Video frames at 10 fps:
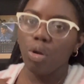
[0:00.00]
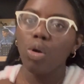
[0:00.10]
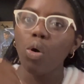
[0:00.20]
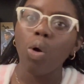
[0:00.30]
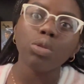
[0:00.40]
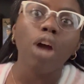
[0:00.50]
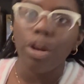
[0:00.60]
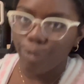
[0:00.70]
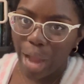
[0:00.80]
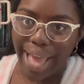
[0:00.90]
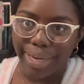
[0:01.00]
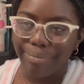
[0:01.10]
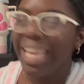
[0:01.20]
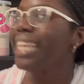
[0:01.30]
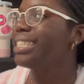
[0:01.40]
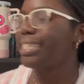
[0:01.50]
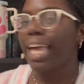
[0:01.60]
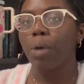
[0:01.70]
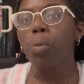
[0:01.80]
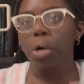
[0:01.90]
gold on red is
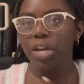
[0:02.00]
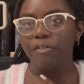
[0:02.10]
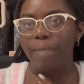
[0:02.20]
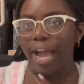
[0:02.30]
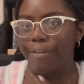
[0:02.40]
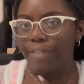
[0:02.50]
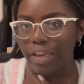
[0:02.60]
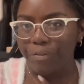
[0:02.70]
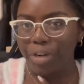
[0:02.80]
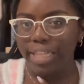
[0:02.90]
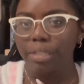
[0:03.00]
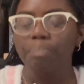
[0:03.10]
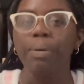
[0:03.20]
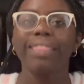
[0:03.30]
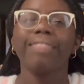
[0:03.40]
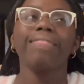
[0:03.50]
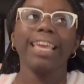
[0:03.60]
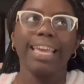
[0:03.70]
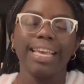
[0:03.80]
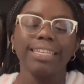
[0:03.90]
like one of my favorites, but the
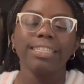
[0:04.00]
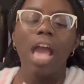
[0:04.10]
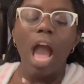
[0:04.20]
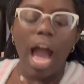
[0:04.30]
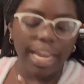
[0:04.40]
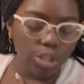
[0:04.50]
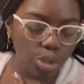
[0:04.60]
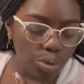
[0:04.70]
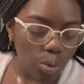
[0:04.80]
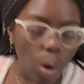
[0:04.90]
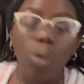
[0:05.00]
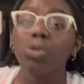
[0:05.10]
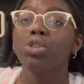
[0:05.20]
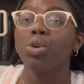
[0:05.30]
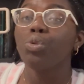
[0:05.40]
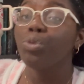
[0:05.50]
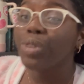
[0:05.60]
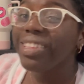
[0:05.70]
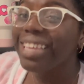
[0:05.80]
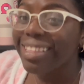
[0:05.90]
thing is, I do also
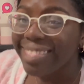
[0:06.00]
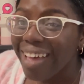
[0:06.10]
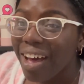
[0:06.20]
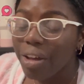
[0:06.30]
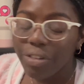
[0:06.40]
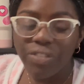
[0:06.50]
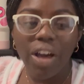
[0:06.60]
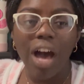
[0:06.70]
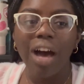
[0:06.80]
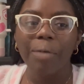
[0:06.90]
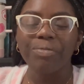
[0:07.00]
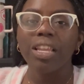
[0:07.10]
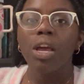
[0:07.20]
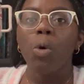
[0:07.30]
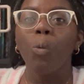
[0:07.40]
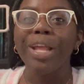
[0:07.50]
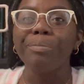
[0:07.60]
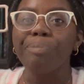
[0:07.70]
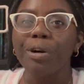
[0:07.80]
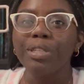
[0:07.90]
really love when
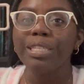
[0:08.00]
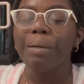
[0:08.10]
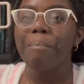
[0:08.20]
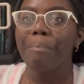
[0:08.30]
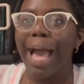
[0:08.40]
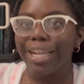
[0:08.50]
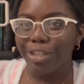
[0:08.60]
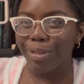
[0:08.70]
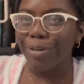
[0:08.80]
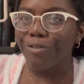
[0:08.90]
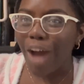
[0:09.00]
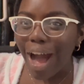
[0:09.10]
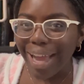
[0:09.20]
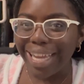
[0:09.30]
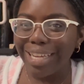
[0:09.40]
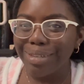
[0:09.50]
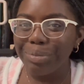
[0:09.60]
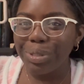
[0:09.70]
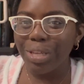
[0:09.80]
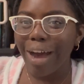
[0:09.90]
books match the
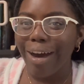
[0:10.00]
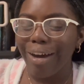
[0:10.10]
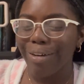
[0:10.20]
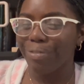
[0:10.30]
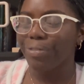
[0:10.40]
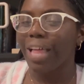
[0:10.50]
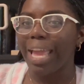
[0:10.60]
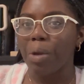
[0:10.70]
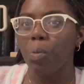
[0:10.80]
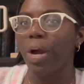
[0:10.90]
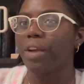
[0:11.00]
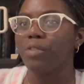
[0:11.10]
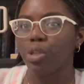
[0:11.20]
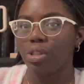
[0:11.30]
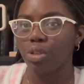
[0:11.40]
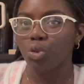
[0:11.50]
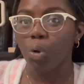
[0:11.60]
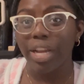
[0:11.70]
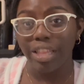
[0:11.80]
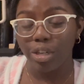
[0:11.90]
vibes of like whatever's the
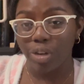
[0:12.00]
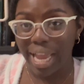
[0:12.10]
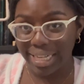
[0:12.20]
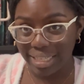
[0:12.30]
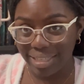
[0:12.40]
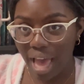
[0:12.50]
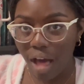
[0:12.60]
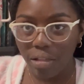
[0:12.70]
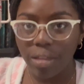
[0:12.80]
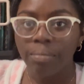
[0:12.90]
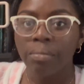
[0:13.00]
story they're trying to tell.